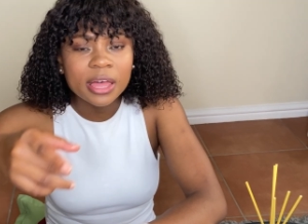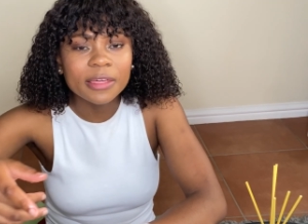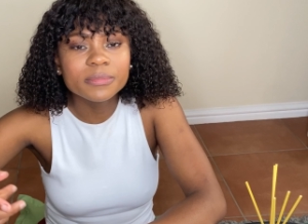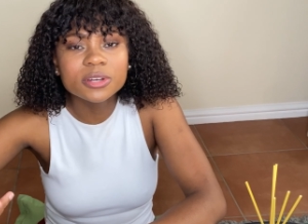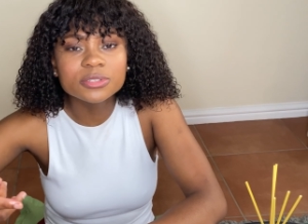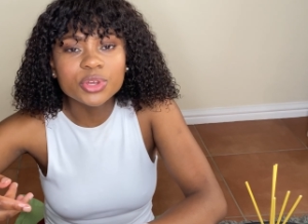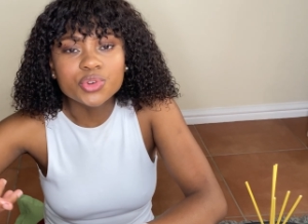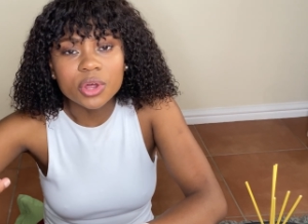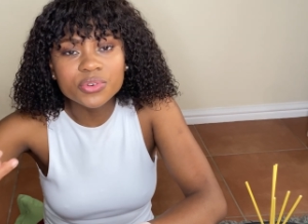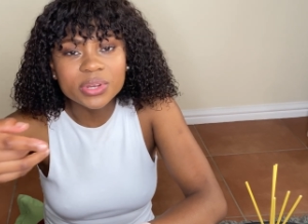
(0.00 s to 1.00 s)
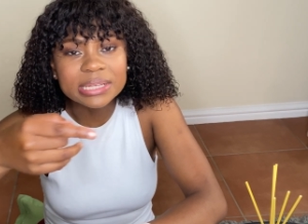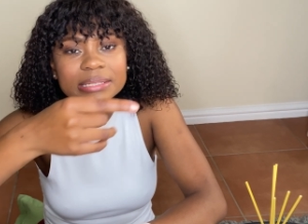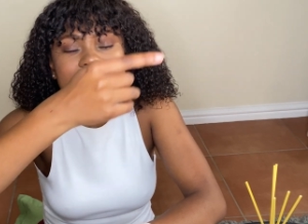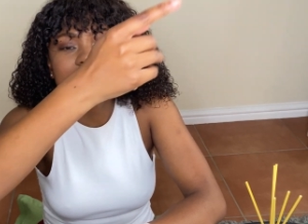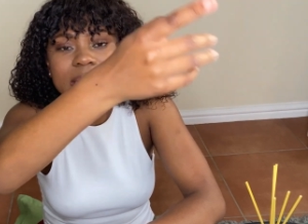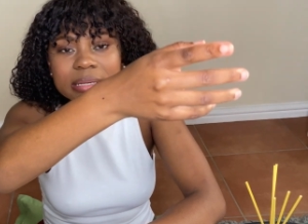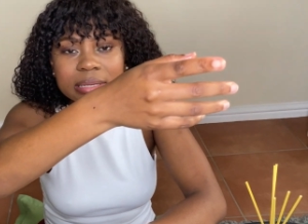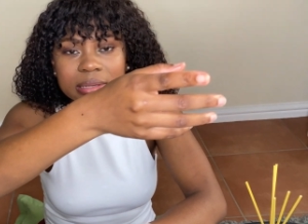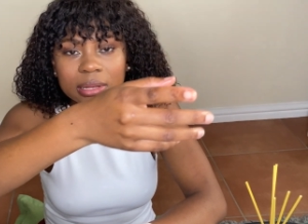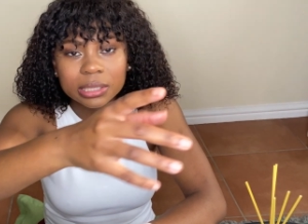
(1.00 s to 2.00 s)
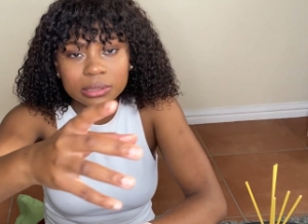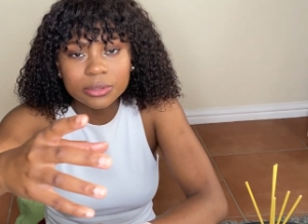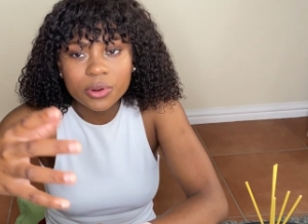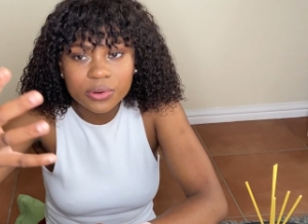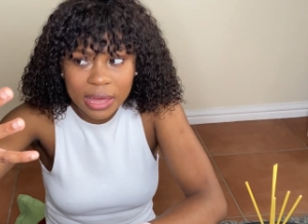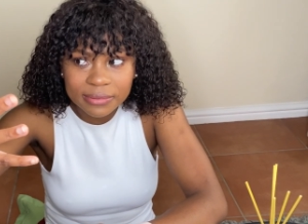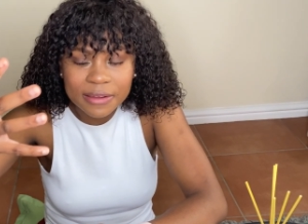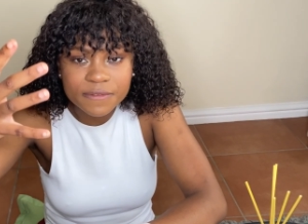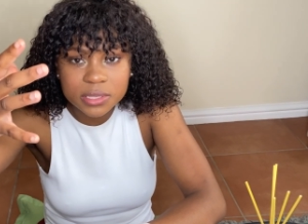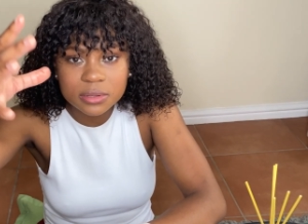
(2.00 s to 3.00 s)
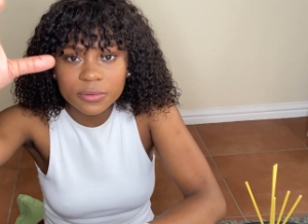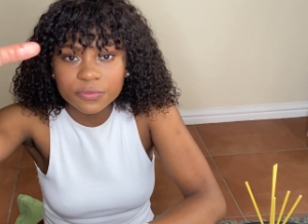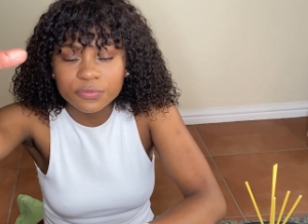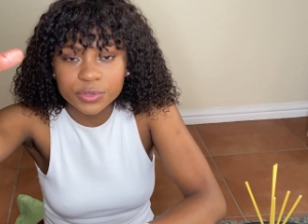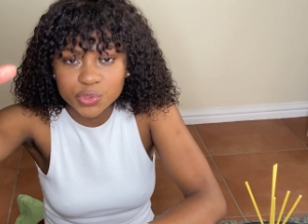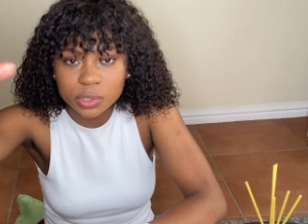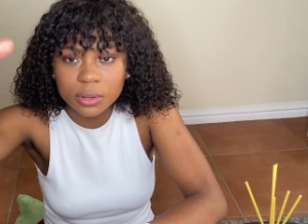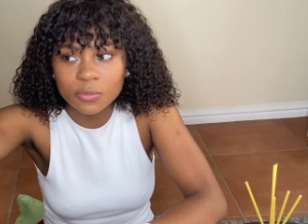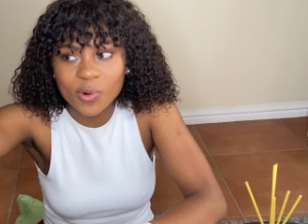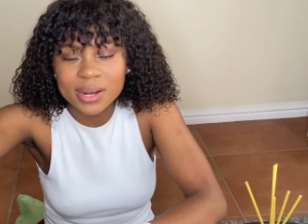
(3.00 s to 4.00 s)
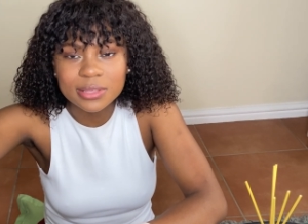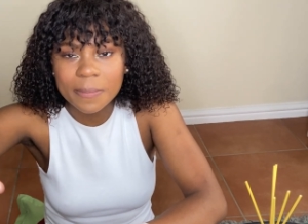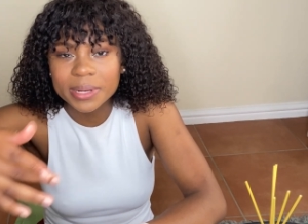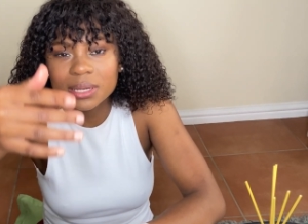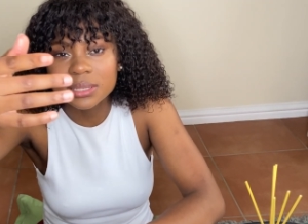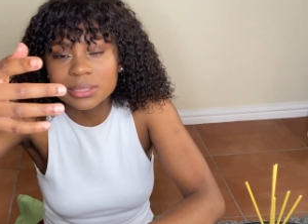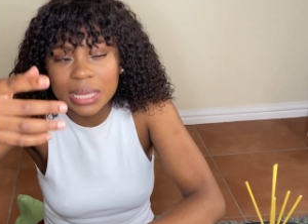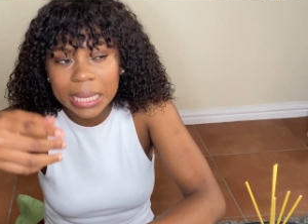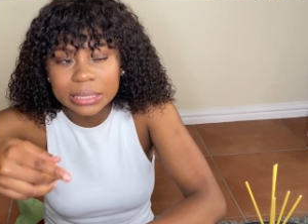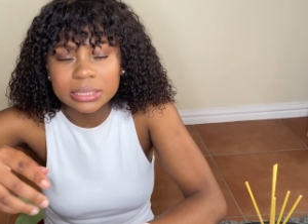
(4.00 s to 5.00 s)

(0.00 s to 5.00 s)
and because they don't really see, like they don't have like physical visual of what is happening inside.